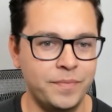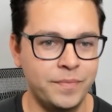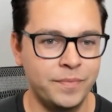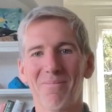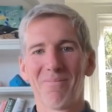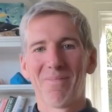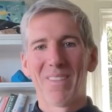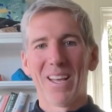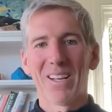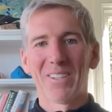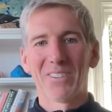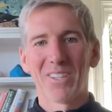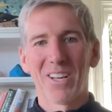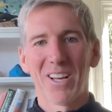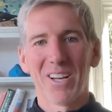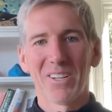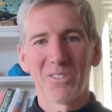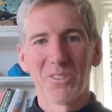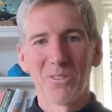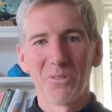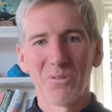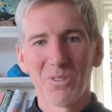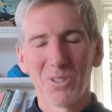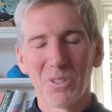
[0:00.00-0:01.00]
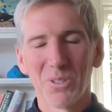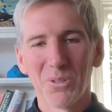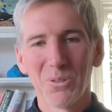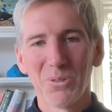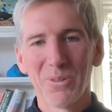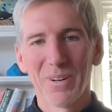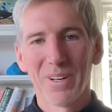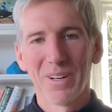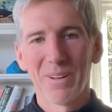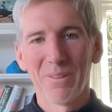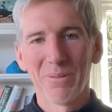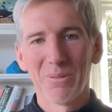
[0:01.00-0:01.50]
Thanks guys, you too,
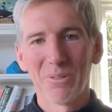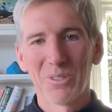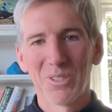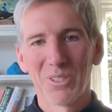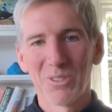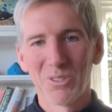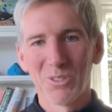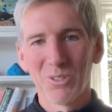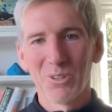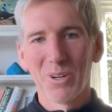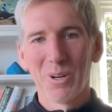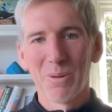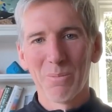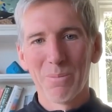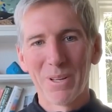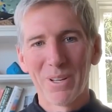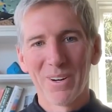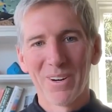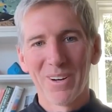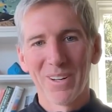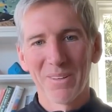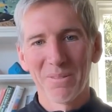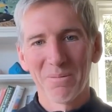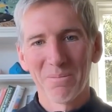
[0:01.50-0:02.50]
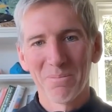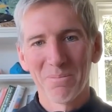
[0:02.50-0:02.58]
and it was a joy to be on.